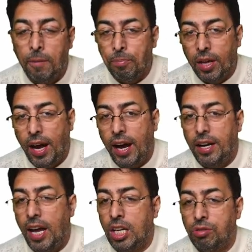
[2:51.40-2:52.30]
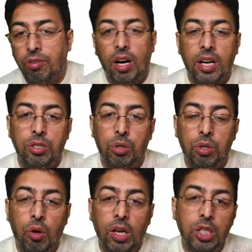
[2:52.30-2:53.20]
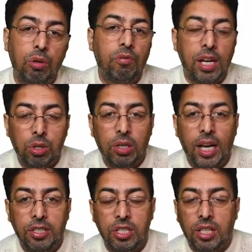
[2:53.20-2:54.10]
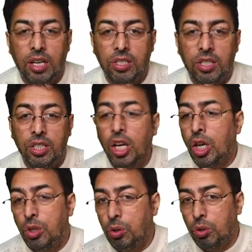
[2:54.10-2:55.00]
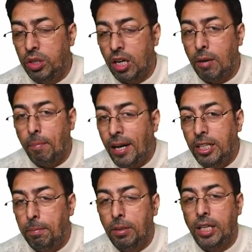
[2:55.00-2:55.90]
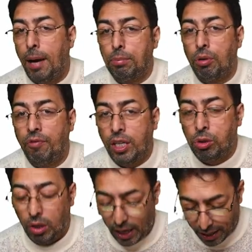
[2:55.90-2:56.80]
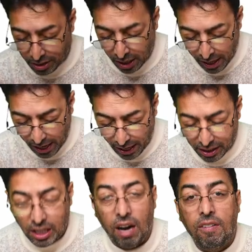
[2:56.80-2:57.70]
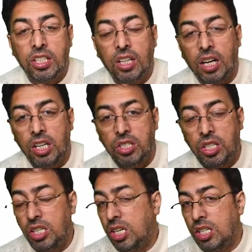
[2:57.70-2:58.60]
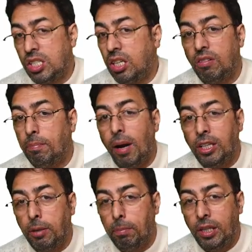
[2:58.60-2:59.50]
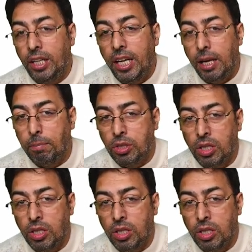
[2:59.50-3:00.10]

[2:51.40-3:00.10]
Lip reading: And as far as your knowledge of vasculitis is concerned, you know there are multiple types of vasculitis, and Kawasaki's disease is given multiple names.